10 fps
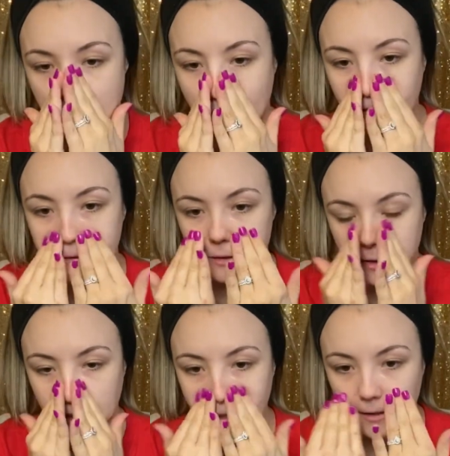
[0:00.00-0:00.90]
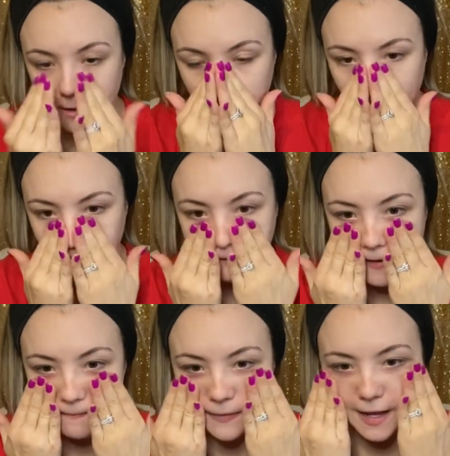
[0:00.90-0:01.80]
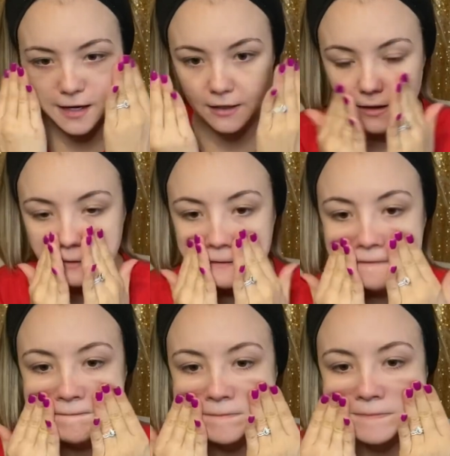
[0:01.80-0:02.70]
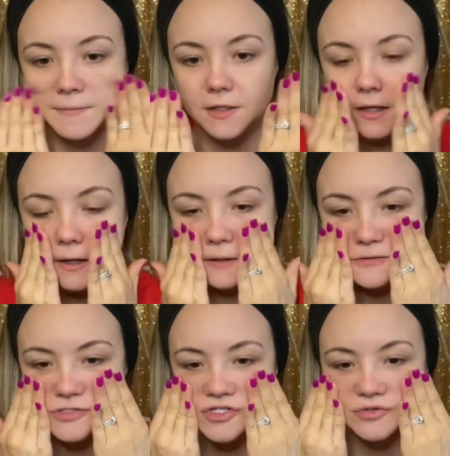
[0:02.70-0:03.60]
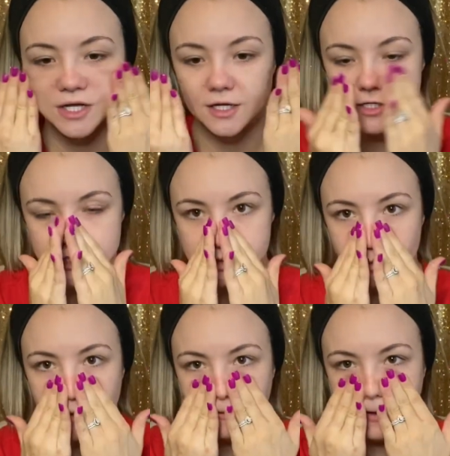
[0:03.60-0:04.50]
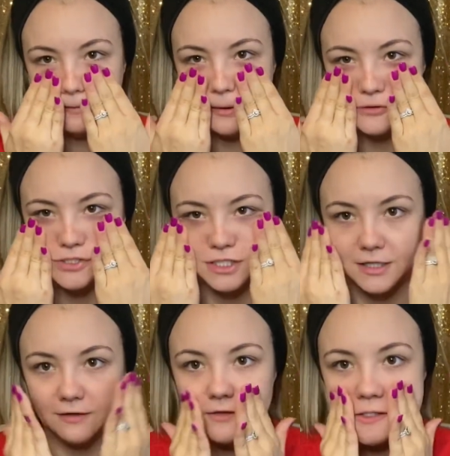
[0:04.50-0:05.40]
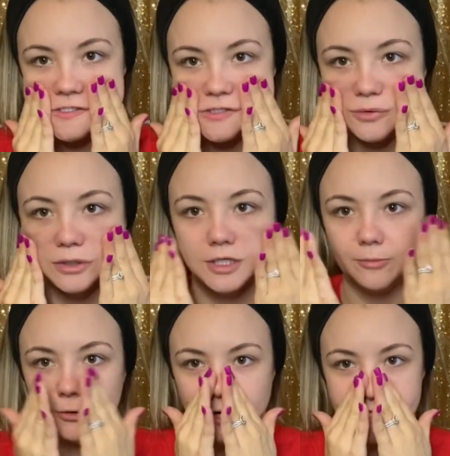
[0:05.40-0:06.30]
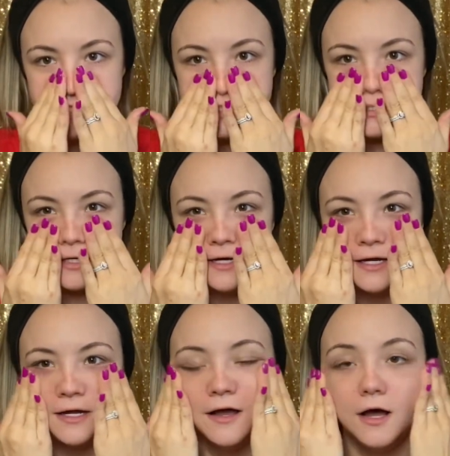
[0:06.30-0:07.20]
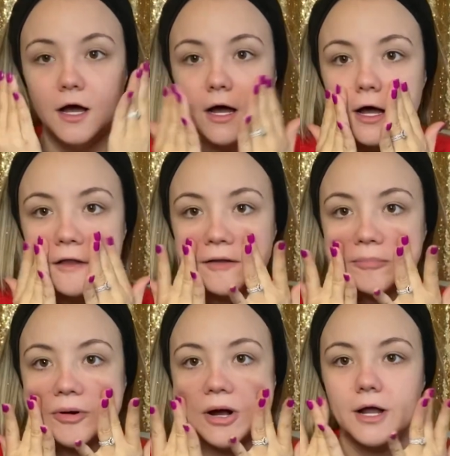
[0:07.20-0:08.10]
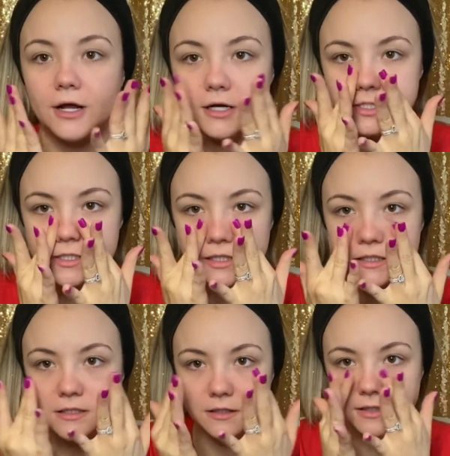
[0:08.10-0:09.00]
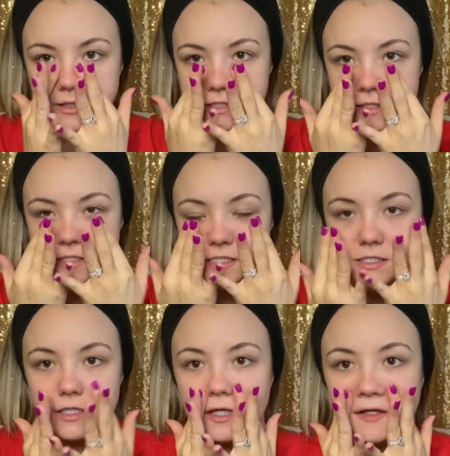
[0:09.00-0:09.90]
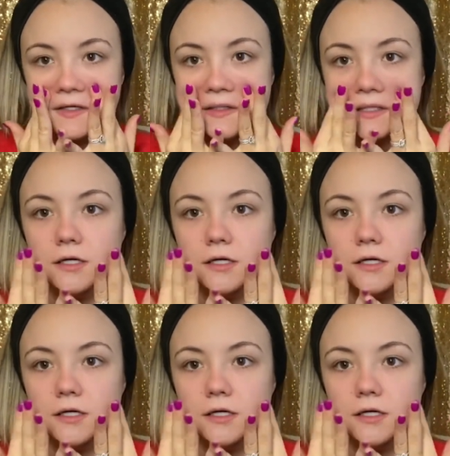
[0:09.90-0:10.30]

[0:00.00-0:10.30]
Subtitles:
and just kind of like rub that in. And I kind of just do like a sweeping motion like this to really press the product into the skin.